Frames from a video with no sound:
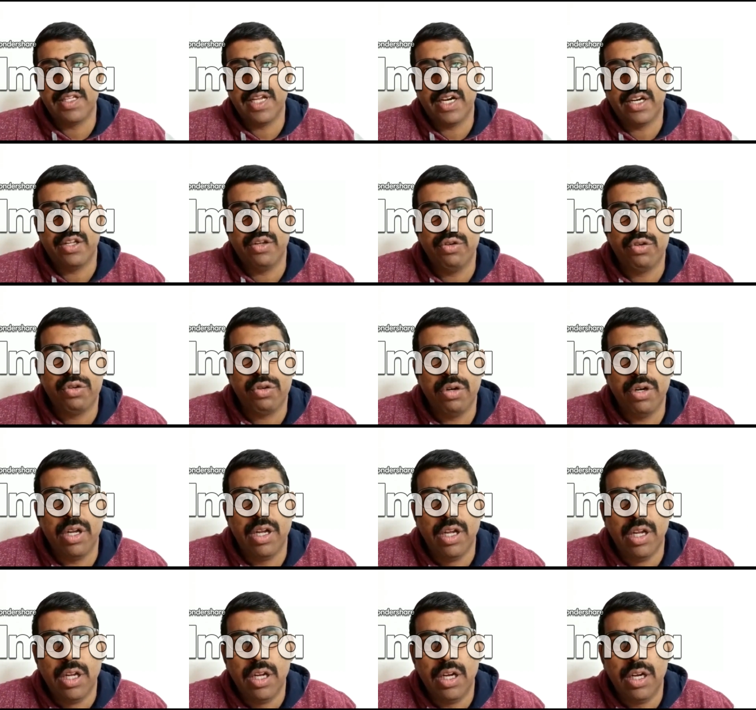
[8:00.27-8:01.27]
that you
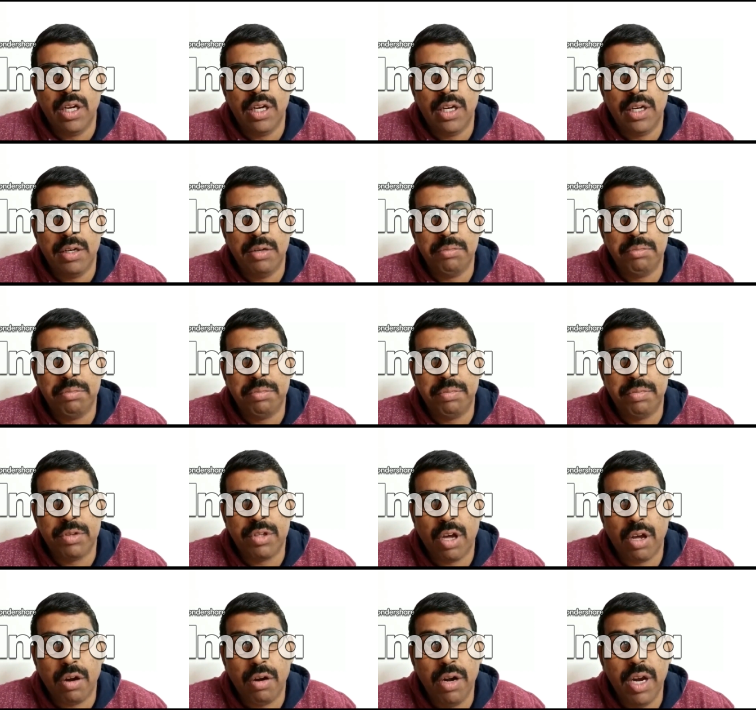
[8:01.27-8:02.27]
should uh,
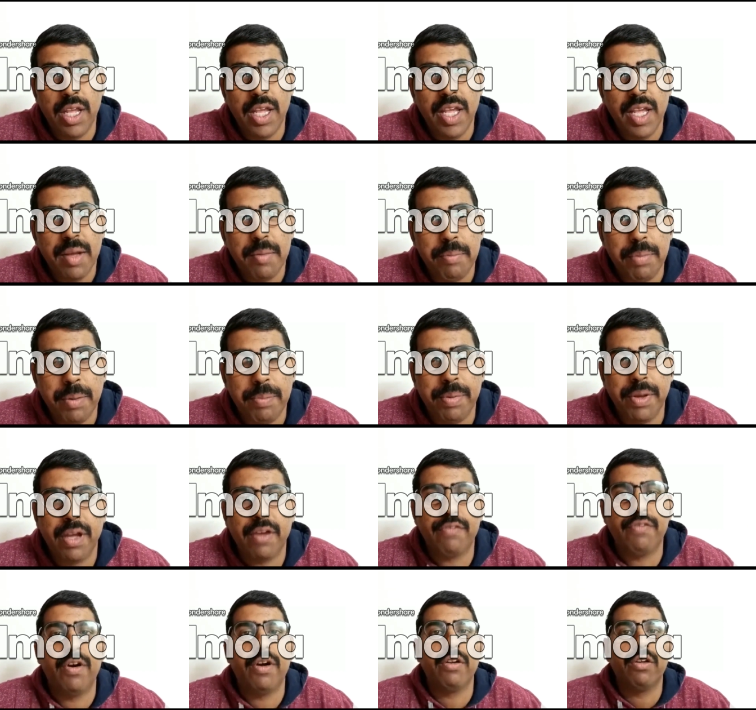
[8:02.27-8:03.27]
thoroughly
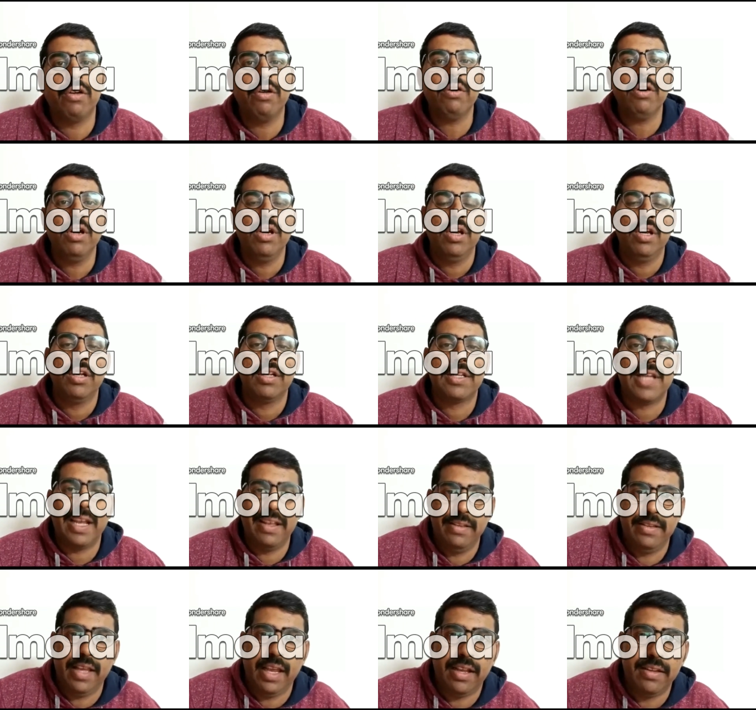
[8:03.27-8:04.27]
prepare for your
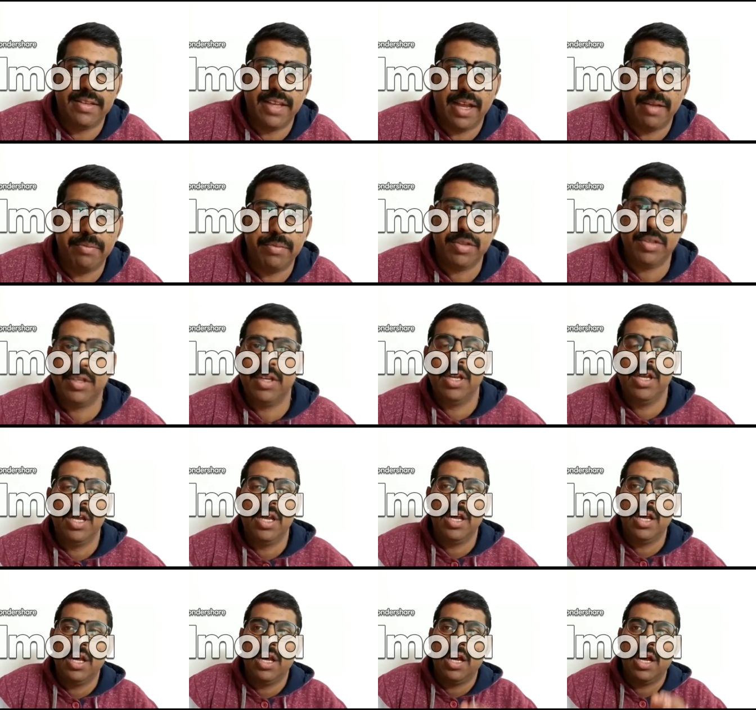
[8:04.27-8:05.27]
science exams.
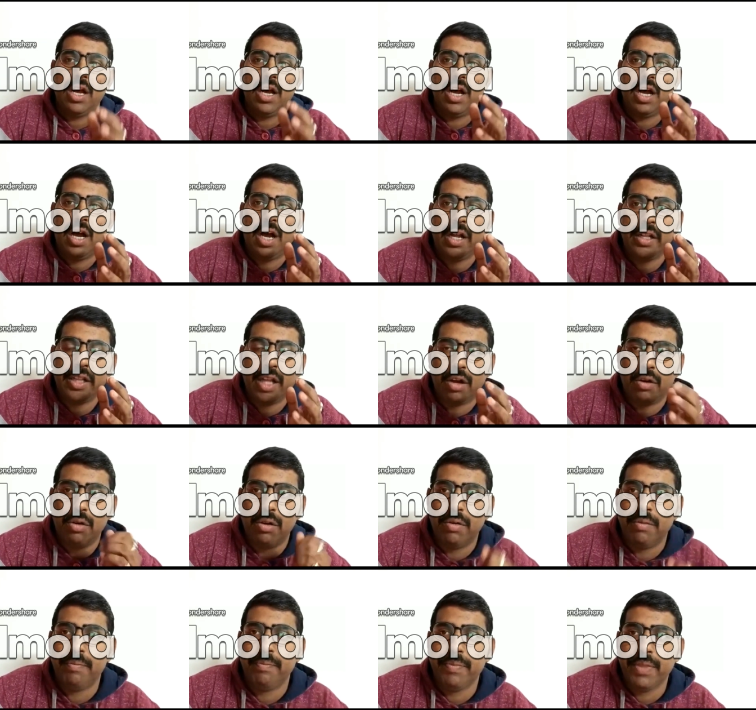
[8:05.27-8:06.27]
Now,
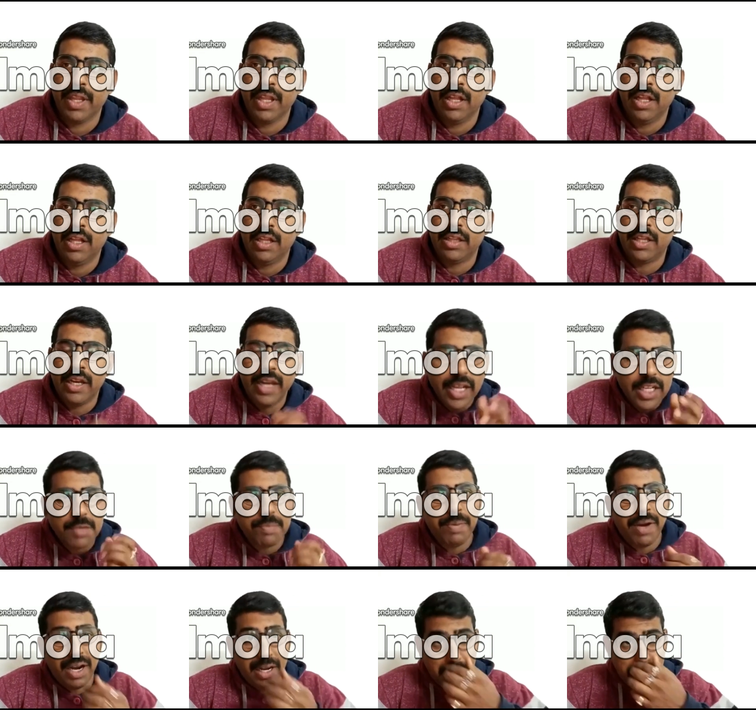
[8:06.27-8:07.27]
the
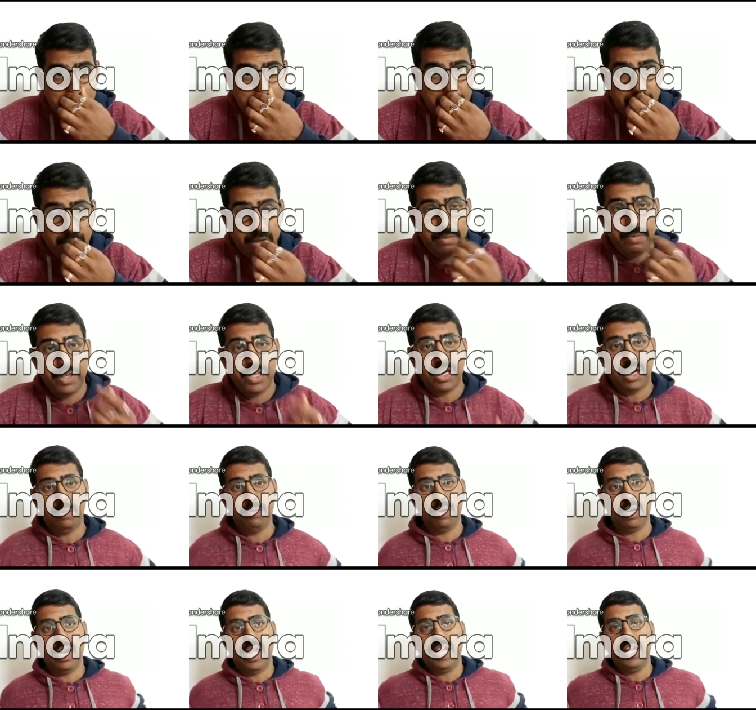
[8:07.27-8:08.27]
next part on which I
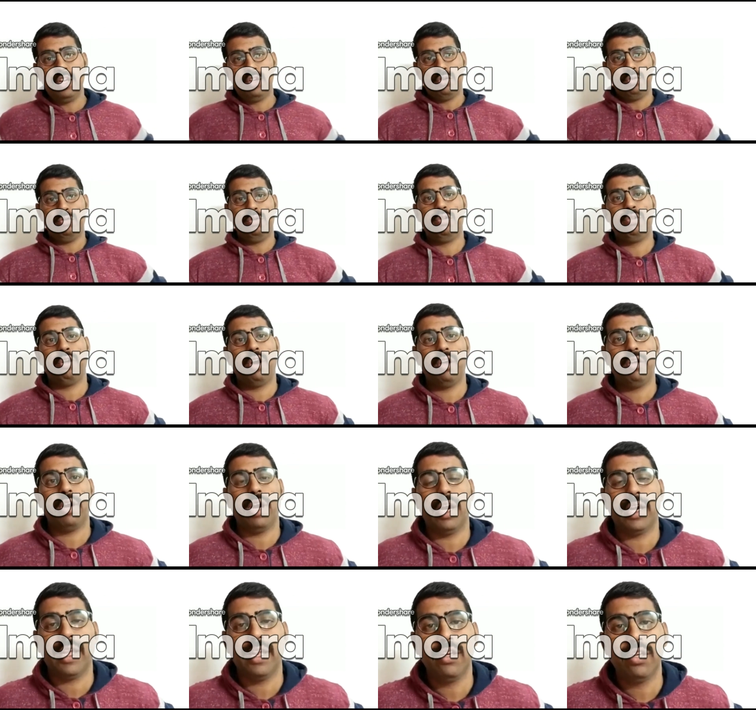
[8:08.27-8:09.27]
would like to draw
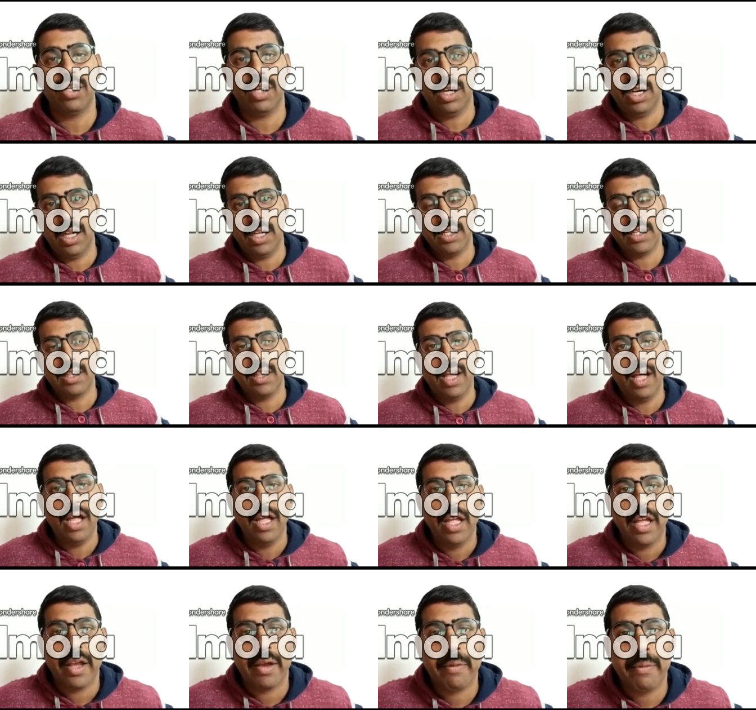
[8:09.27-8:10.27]
your attention is the
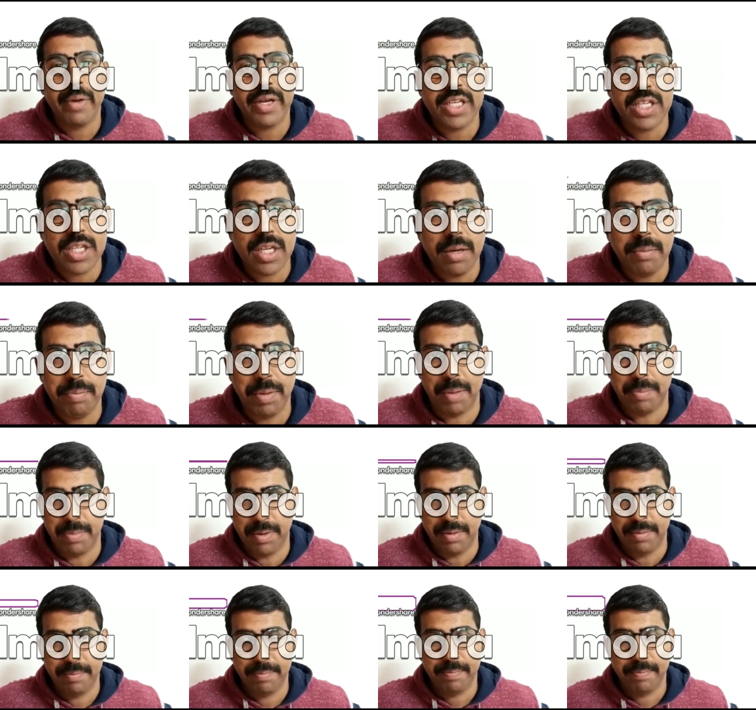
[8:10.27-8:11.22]
question paper.